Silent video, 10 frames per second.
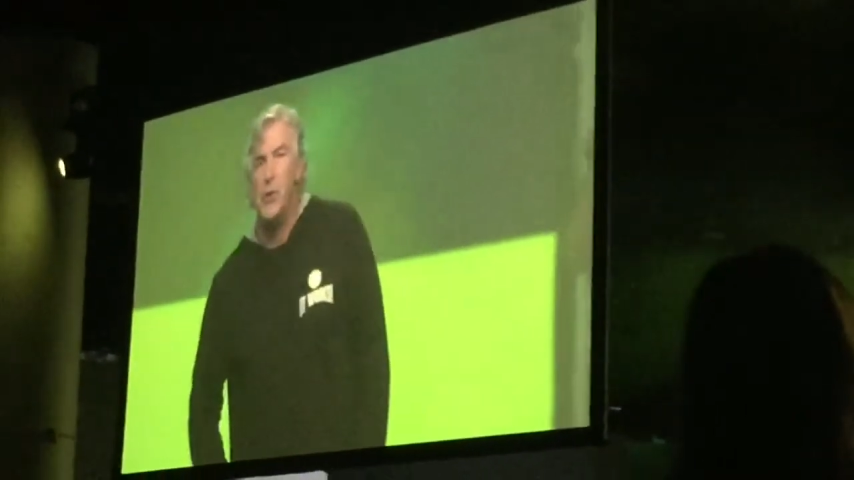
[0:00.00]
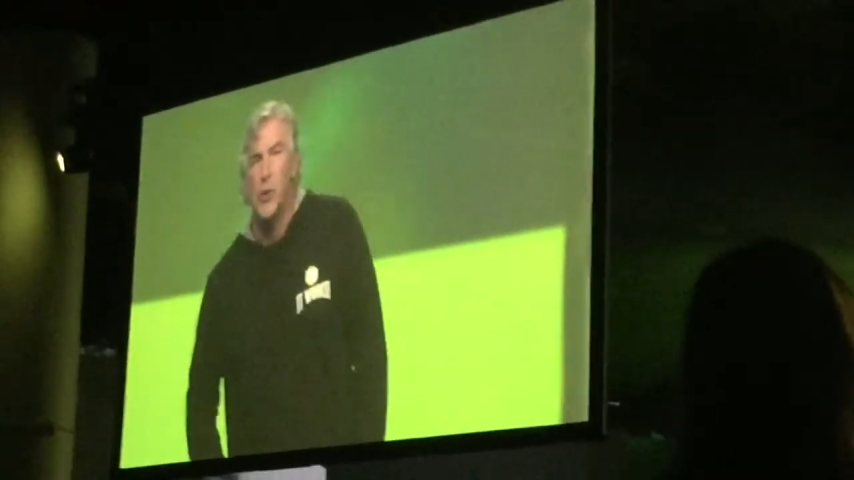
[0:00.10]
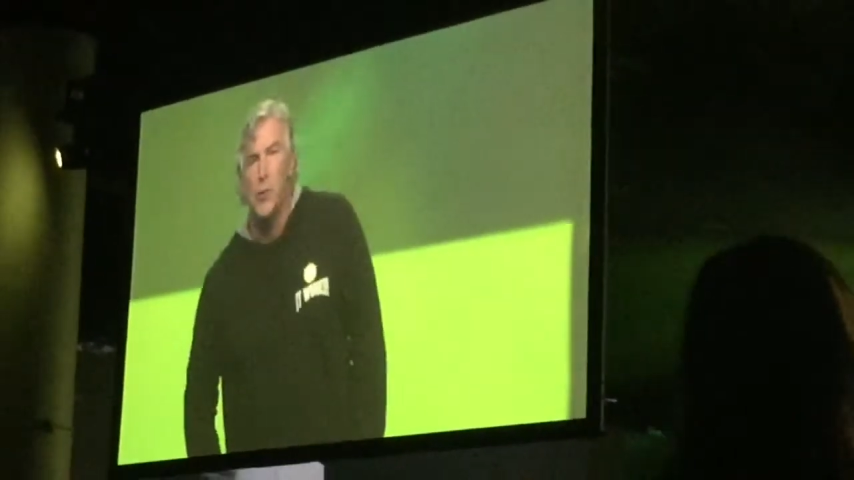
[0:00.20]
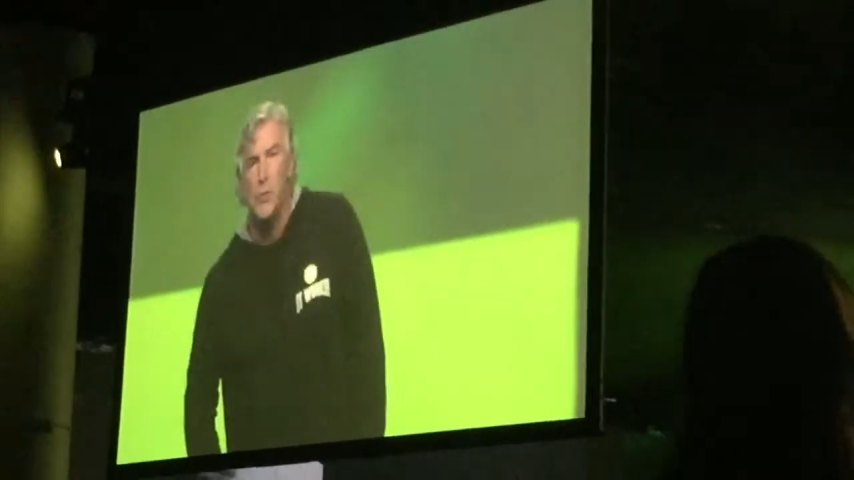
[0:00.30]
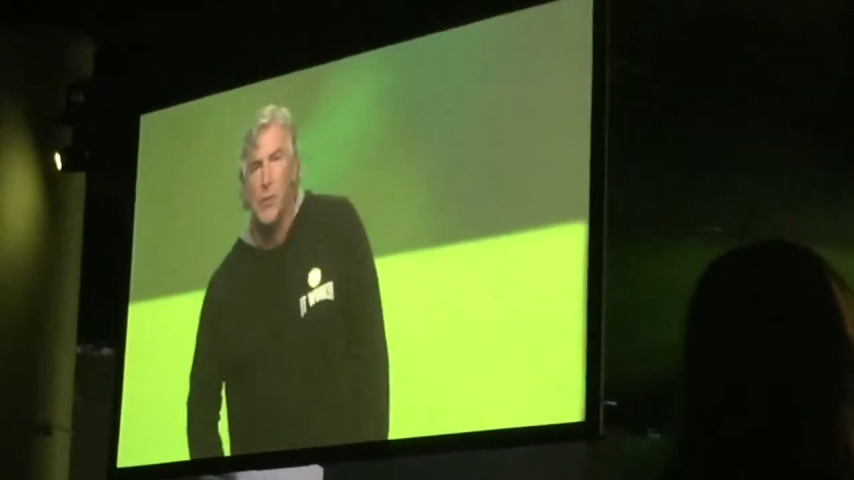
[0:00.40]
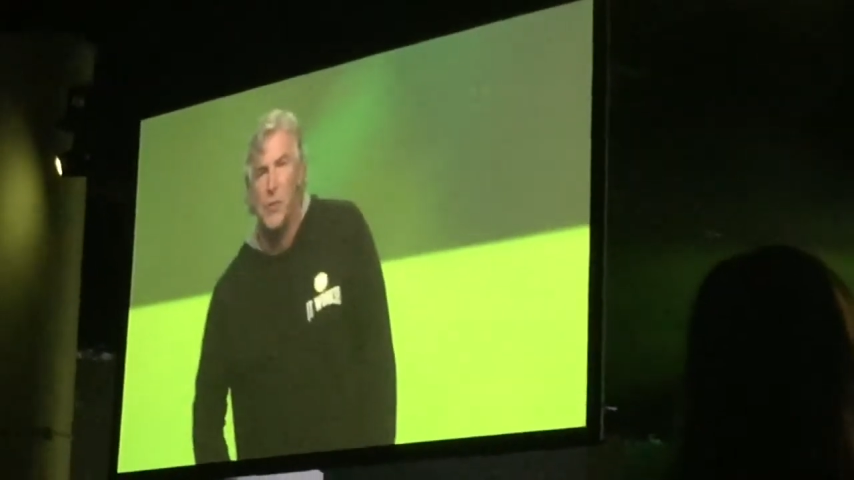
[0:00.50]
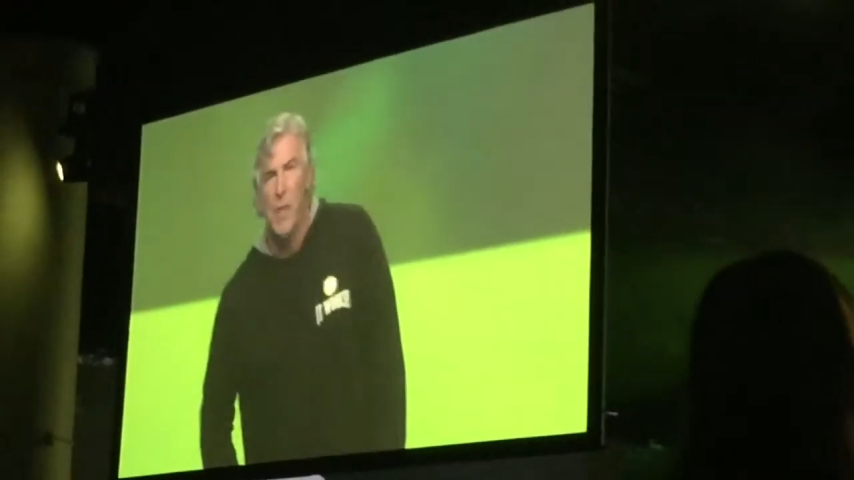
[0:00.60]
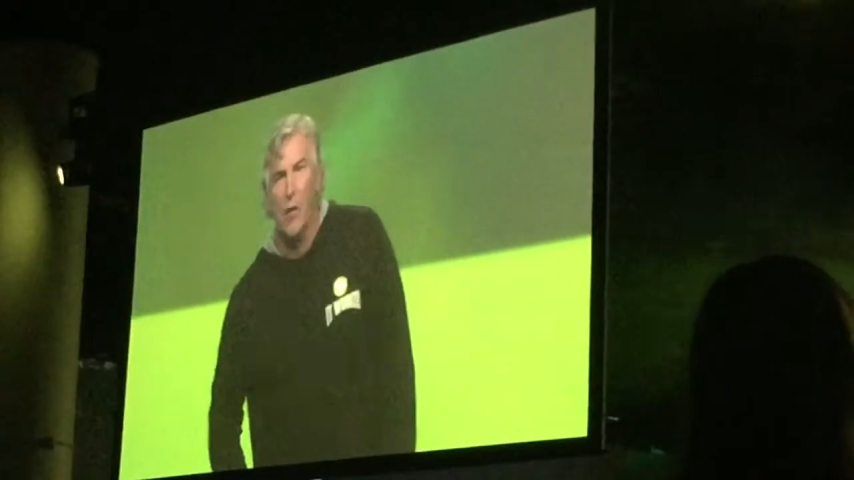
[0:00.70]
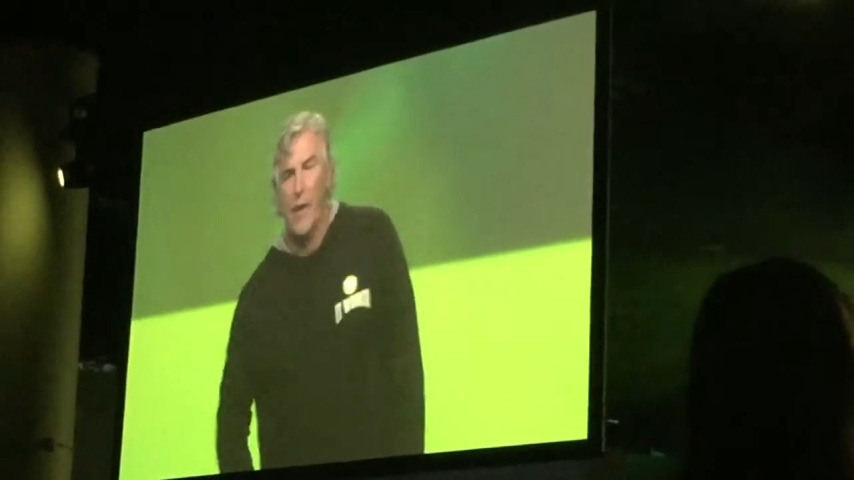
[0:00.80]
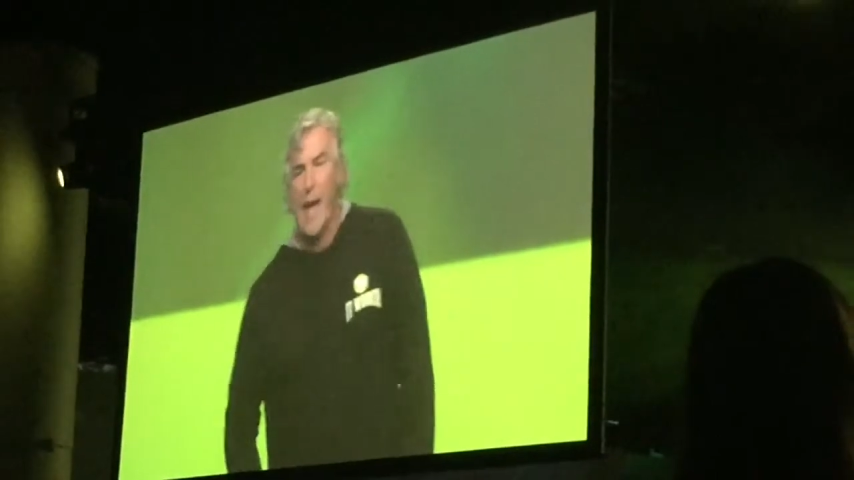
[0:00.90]
didn't
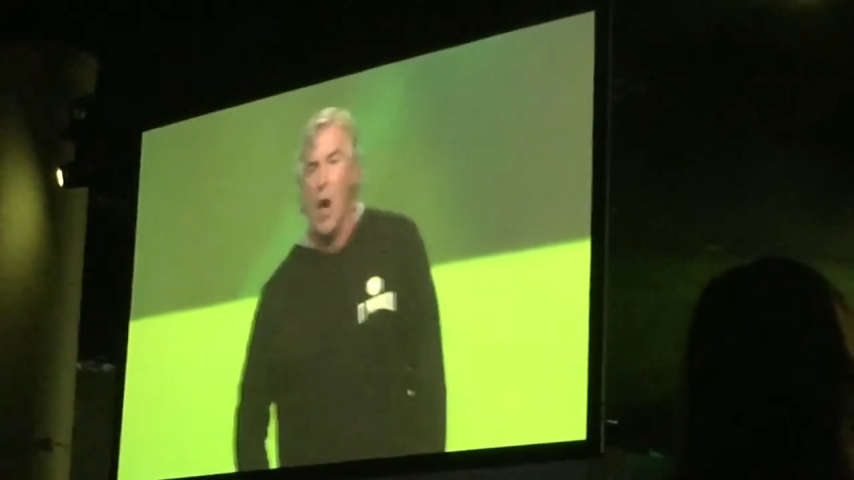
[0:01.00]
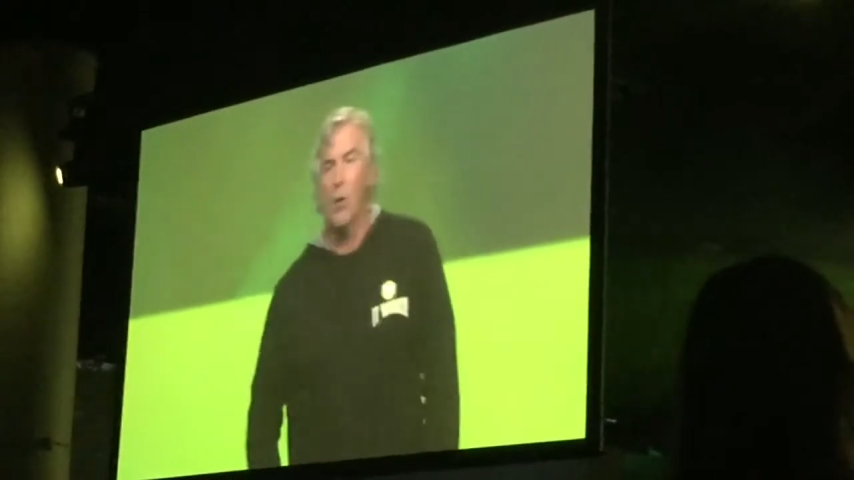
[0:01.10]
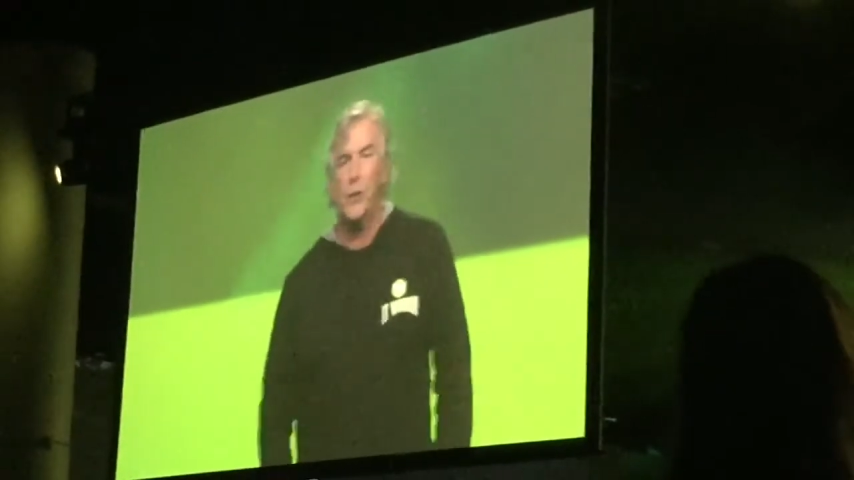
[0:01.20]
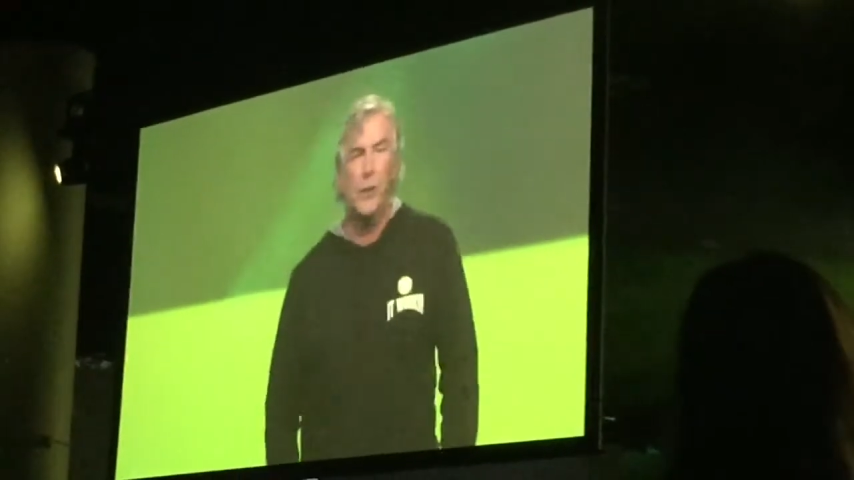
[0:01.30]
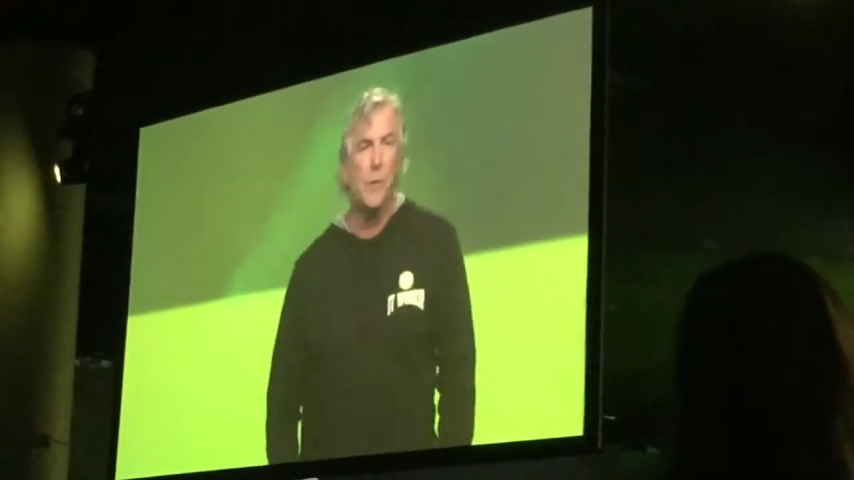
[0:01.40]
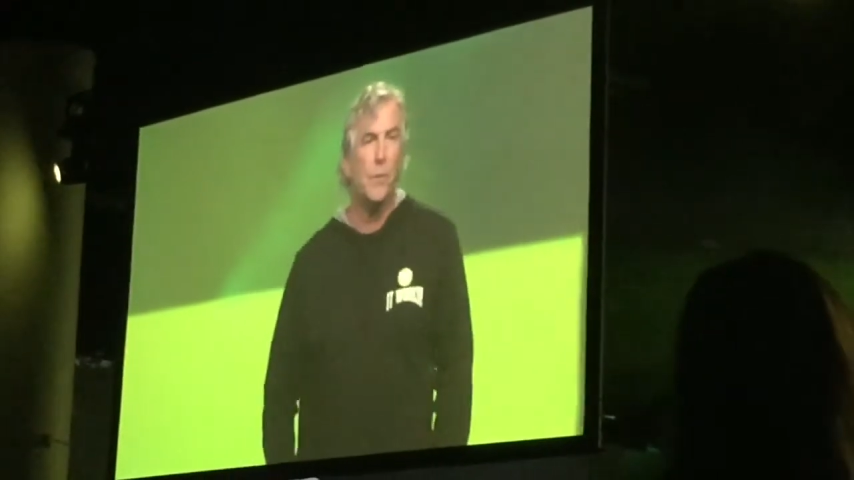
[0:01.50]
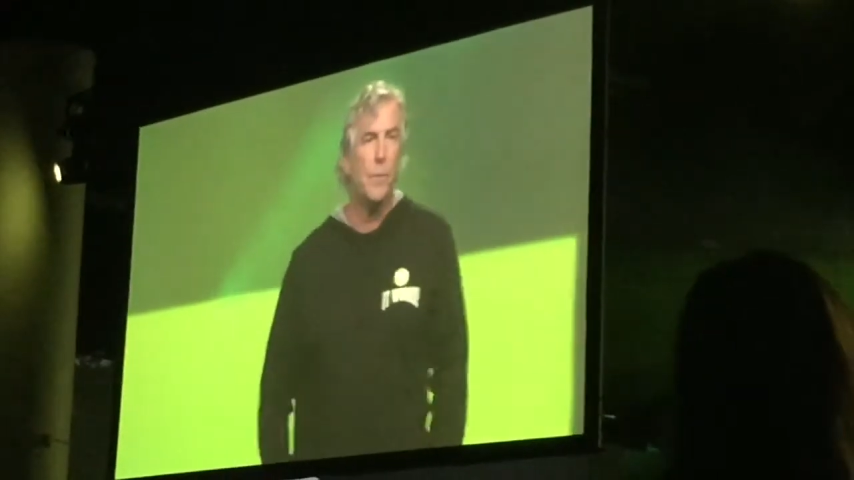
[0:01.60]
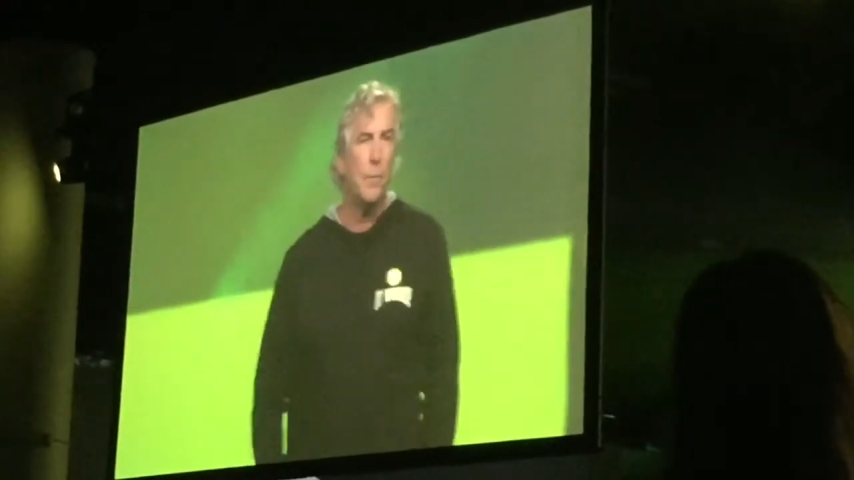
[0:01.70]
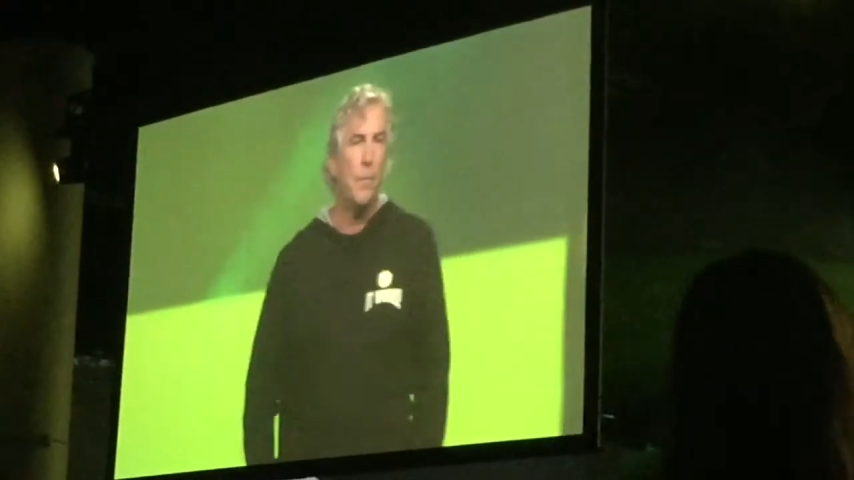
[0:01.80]
choose to sell the couch?